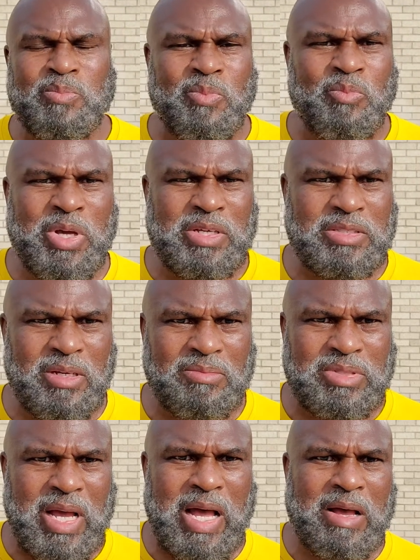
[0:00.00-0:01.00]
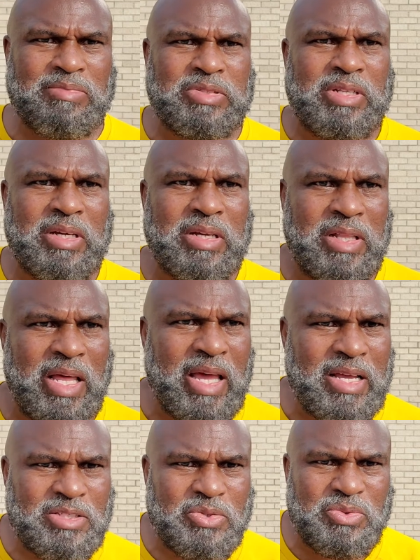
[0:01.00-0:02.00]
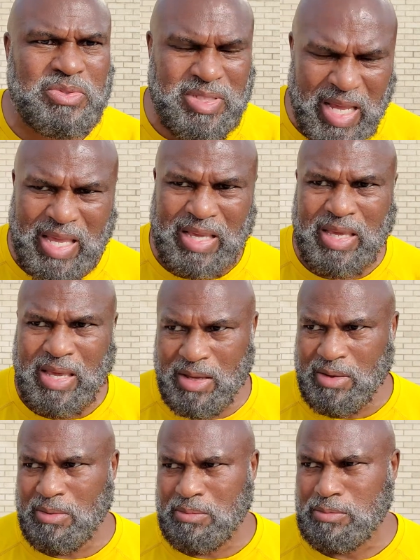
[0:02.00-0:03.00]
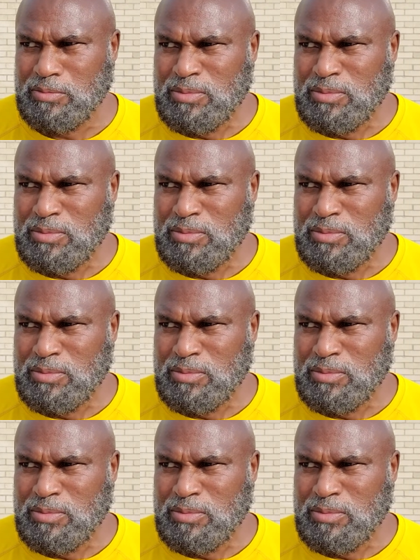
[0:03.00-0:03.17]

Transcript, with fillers: we sometimes neglect to thank Him.